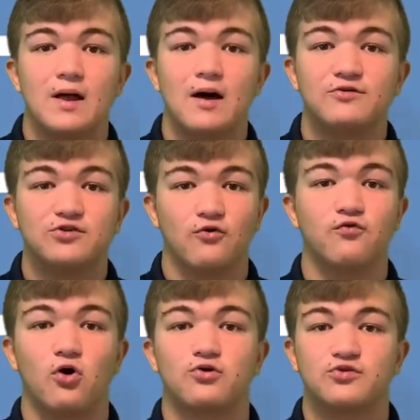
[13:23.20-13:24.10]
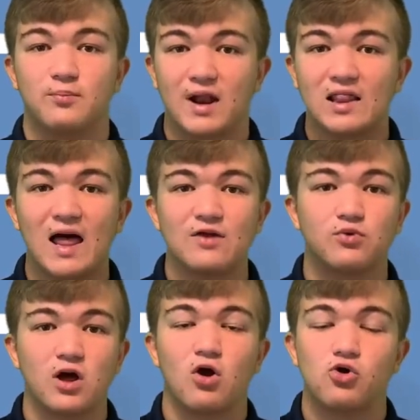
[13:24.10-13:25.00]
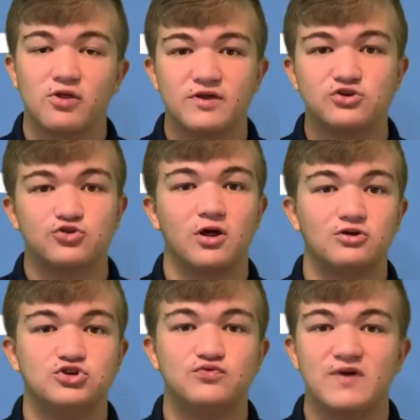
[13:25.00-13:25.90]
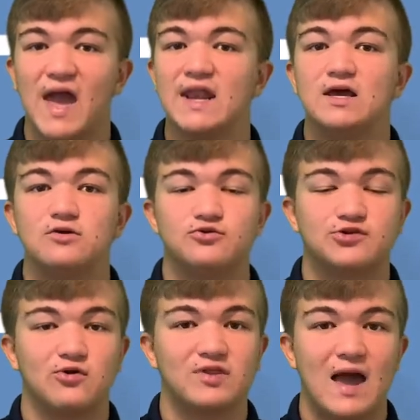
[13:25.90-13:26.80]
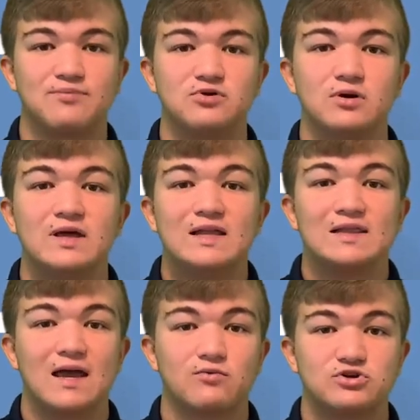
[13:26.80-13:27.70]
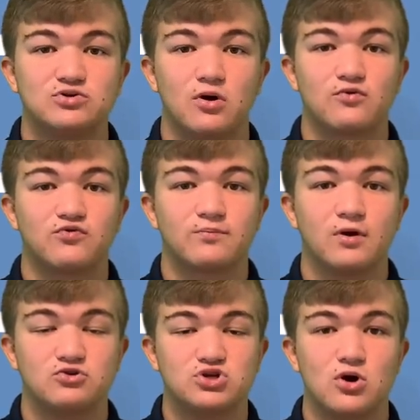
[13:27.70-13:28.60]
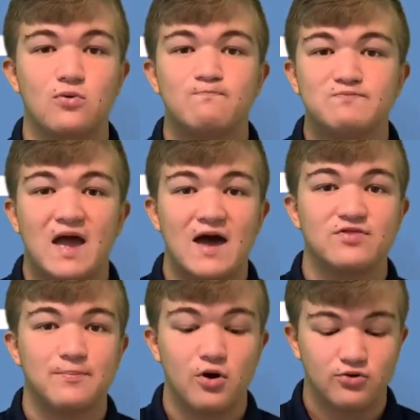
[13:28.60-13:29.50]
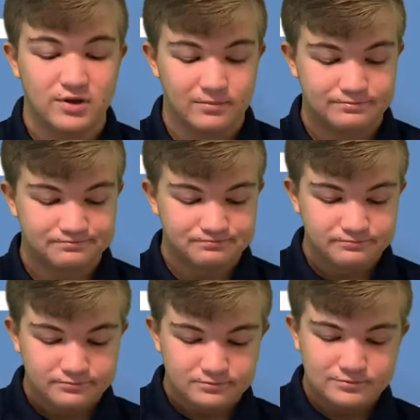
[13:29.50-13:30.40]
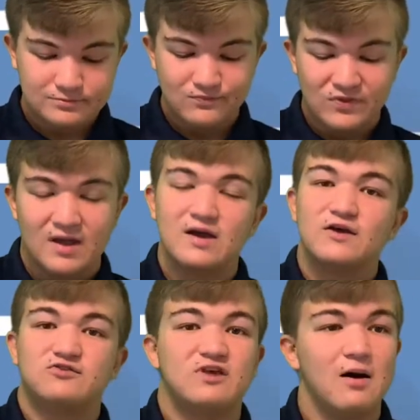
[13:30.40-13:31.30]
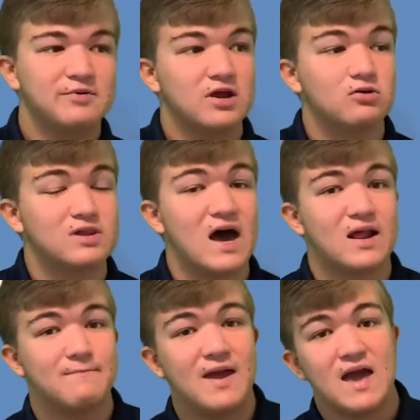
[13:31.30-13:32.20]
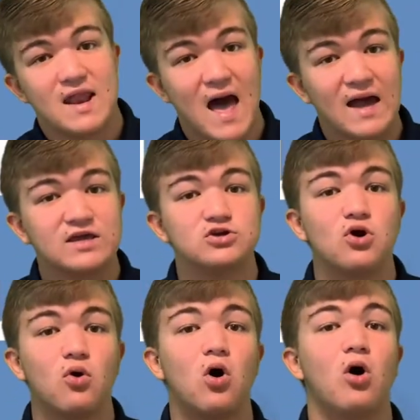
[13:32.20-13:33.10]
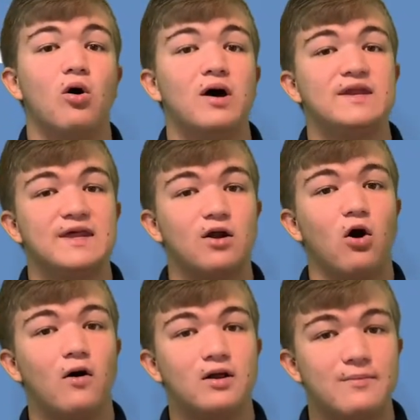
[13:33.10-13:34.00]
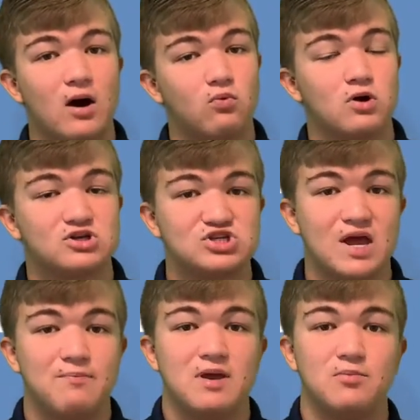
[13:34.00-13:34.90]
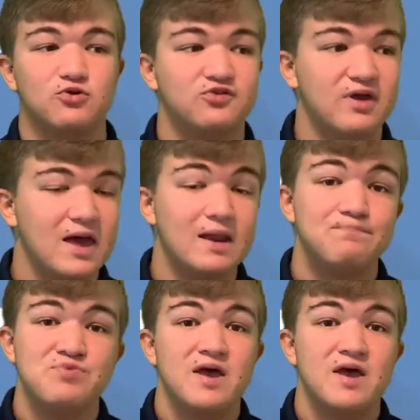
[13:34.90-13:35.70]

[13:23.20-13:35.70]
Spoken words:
so far. But I like what I heard. I think if you're an LSU fan, you certainly have to like what you heard from Coach O at the podium. South Carolina, man, I could go on and on about what Shane Beamer said.